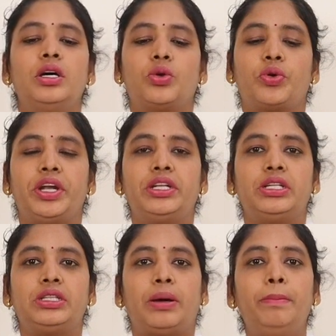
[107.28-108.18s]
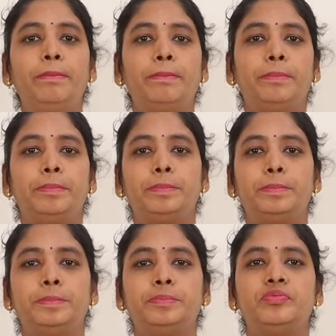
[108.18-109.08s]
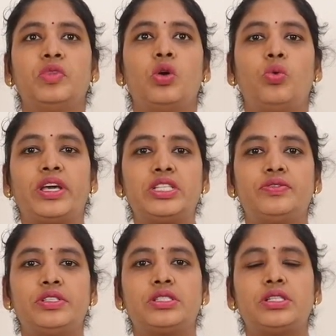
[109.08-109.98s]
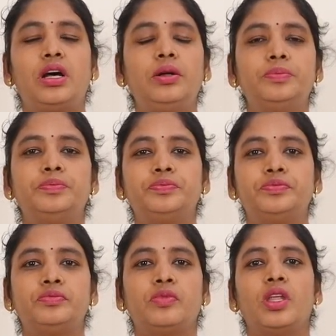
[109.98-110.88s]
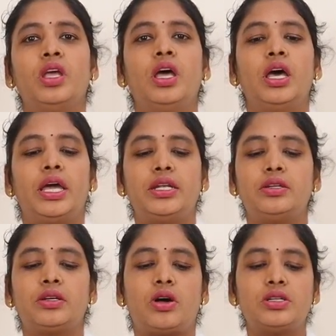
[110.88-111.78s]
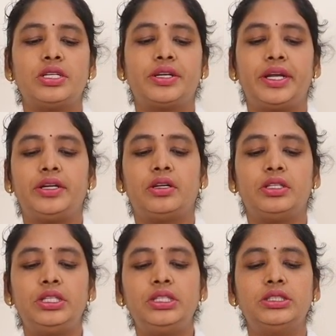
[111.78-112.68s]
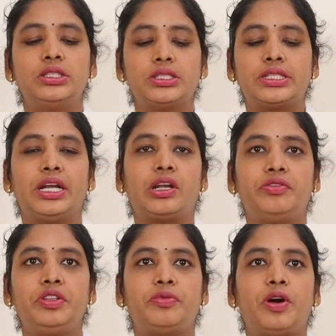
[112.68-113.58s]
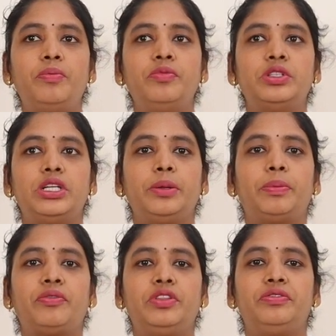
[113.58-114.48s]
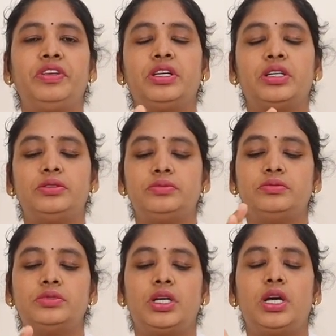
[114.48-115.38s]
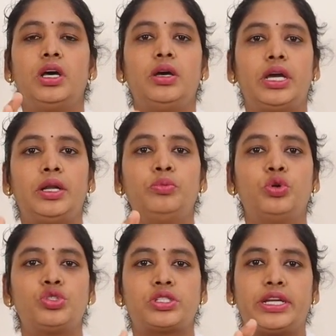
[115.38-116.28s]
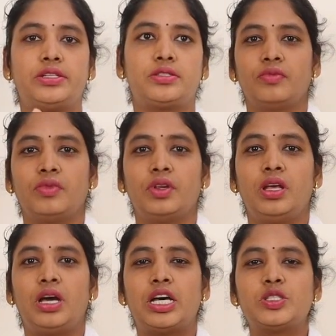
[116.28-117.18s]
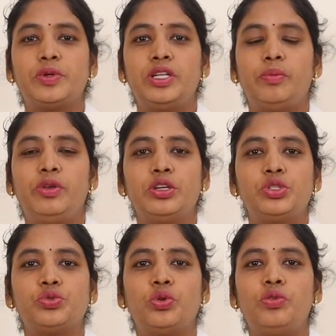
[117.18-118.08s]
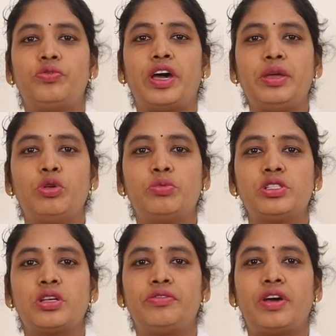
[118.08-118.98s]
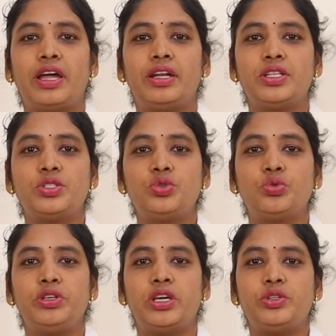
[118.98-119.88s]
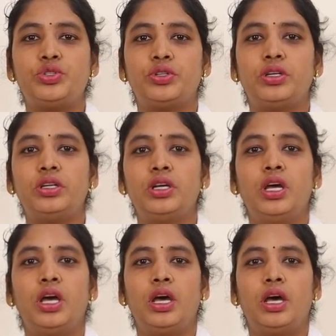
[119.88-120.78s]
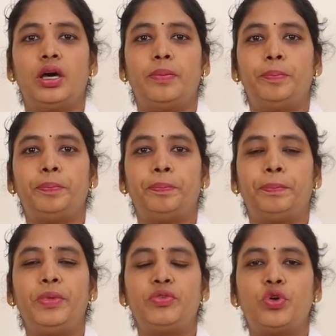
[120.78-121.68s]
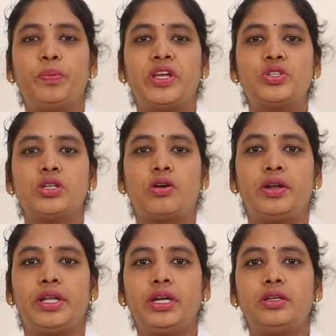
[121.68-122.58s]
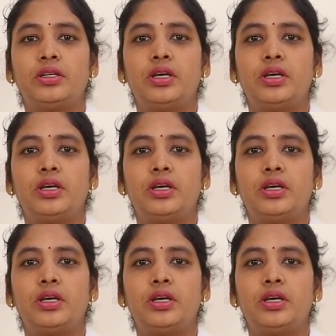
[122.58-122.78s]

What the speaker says: Rotate the thumb, vice versa, and concentrate on the center of the palm with the tip of the finger on both sides. As per WHO, 5 moments of hand hygiene to be ensured before patient contact,